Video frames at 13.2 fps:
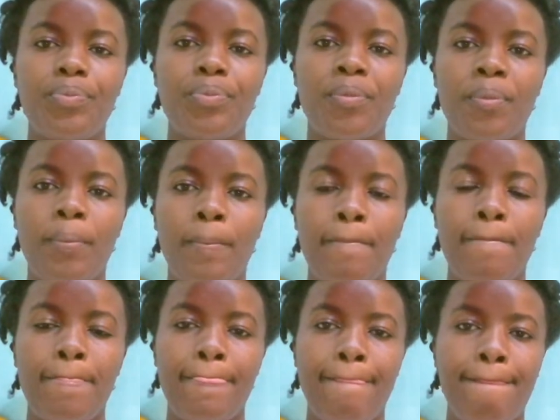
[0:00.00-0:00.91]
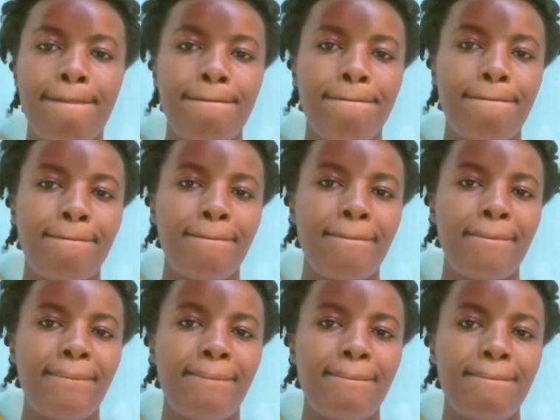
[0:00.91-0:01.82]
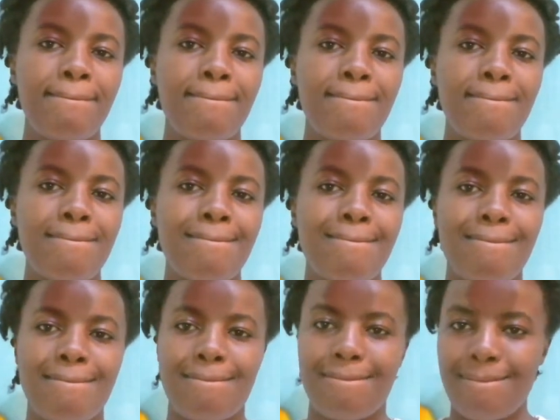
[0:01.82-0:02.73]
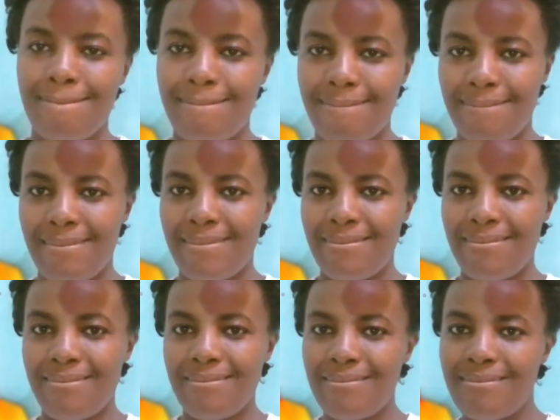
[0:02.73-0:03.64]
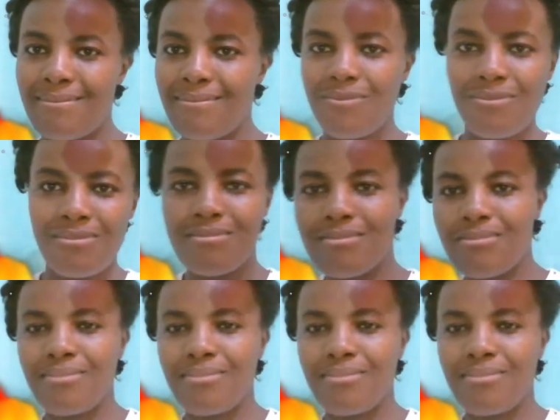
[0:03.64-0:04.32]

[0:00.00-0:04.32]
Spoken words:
[no speech]